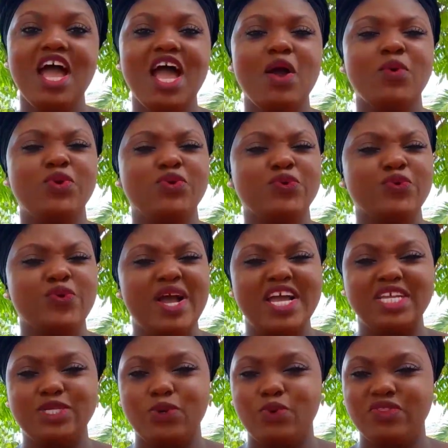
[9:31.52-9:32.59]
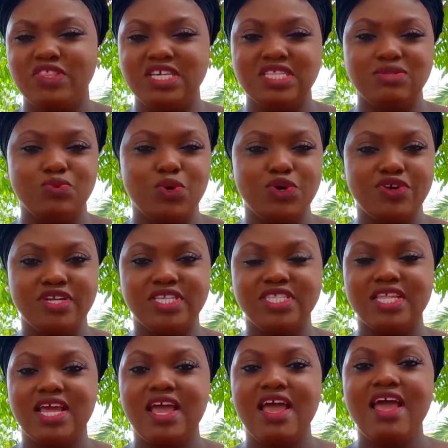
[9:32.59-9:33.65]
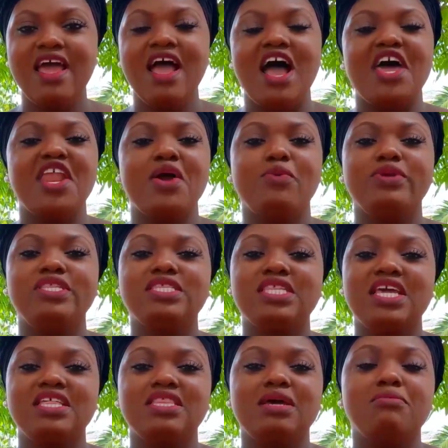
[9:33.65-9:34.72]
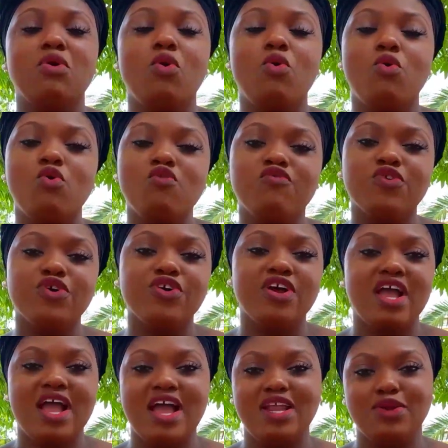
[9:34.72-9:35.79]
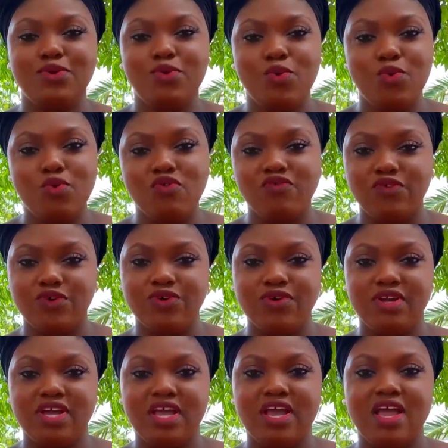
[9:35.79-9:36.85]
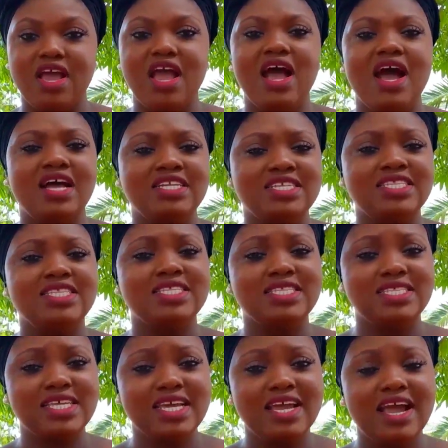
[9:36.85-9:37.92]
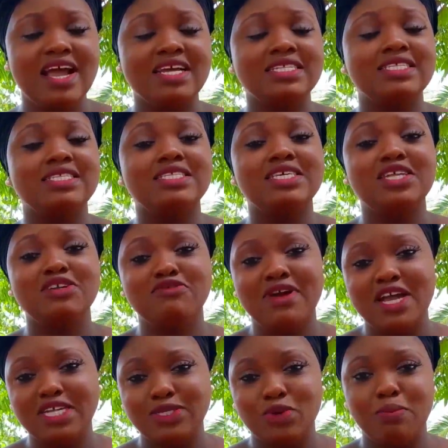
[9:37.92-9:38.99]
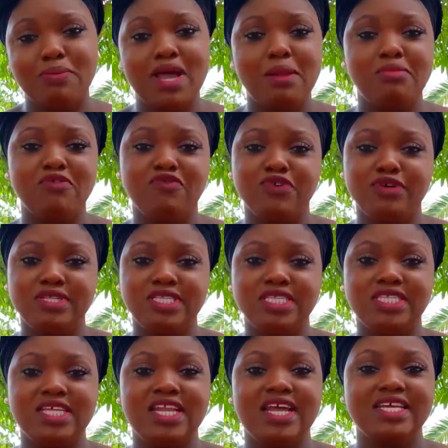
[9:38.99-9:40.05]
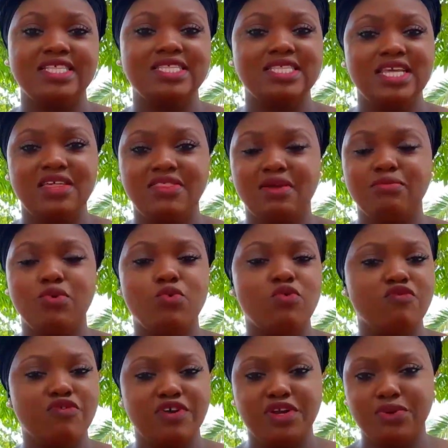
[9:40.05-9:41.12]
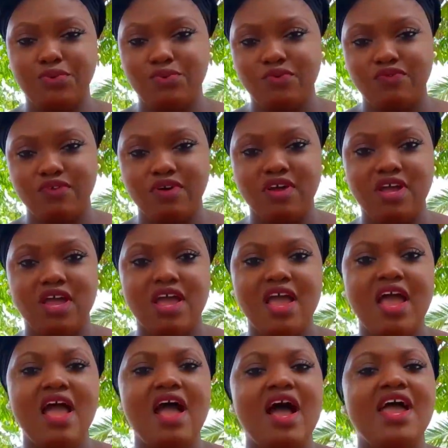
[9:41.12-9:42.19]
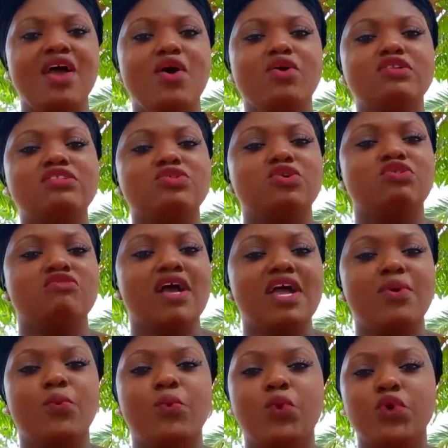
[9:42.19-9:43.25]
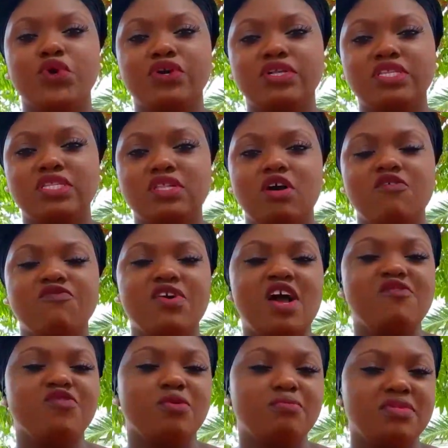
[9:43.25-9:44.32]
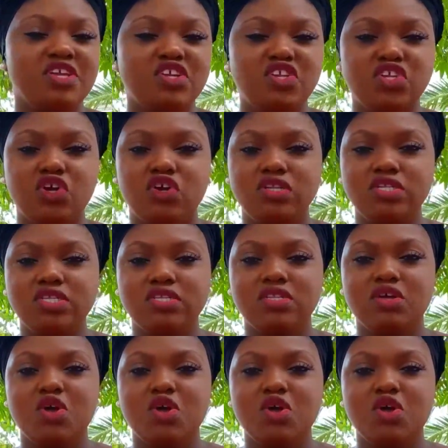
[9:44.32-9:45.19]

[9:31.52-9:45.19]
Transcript: I would write out these words and I would say them over and over. And to this day, I still write out Bible verses and I say them over and over. I also write words of affirmation,